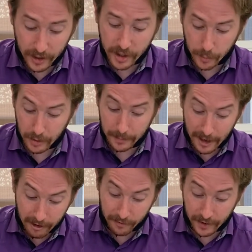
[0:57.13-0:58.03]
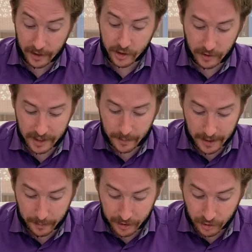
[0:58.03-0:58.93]
to preliminary figures released by the
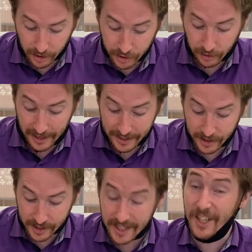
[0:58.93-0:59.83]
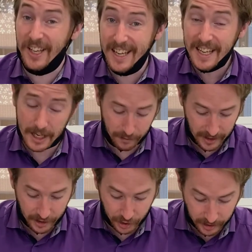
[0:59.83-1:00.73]
Meteorological Agency, the Kinki
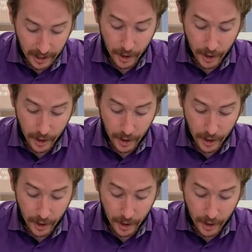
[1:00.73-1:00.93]
region,